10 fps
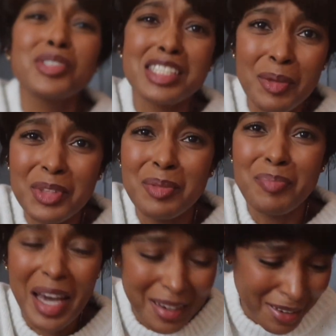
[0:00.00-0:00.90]
was something
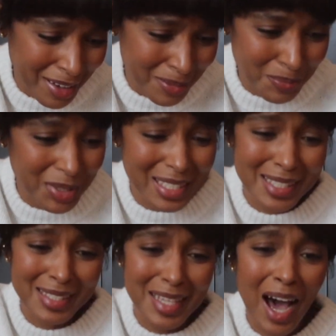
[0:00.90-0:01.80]
better, but
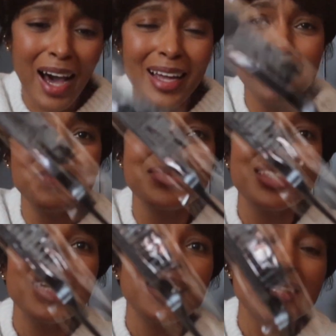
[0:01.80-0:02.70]
it's not.
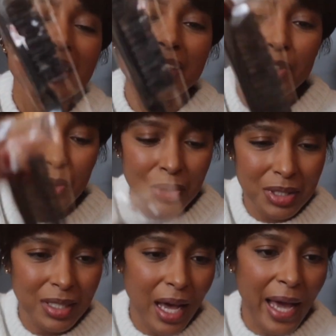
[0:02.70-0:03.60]
This little,
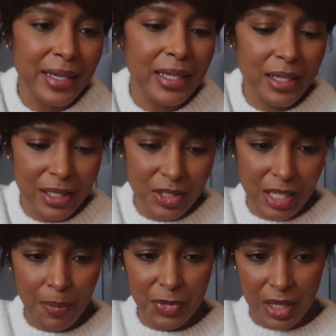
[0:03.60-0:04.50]
I needed some